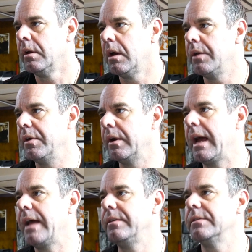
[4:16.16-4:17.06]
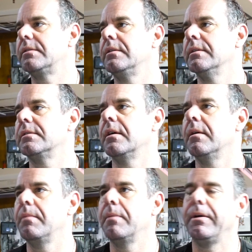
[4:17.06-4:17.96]
And I had this
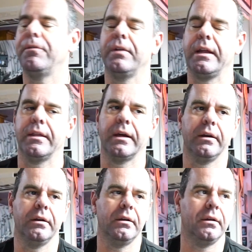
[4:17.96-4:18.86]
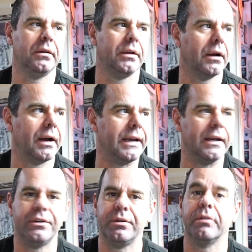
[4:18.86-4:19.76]
epiphany that, I
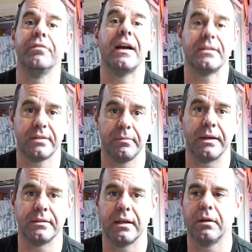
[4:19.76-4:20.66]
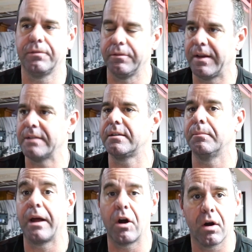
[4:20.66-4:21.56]
needed to invest in myself, invest in
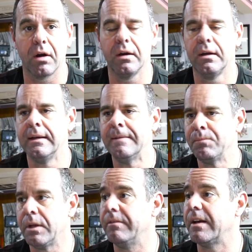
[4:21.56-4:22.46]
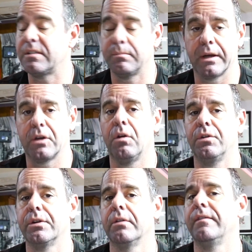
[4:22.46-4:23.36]
my art, invest in my
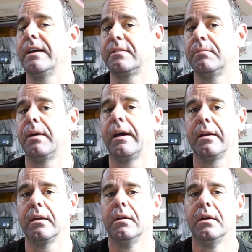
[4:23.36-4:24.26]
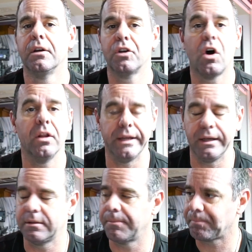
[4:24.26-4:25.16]
culture, invest in my
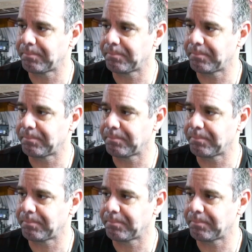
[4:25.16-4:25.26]
colleagues.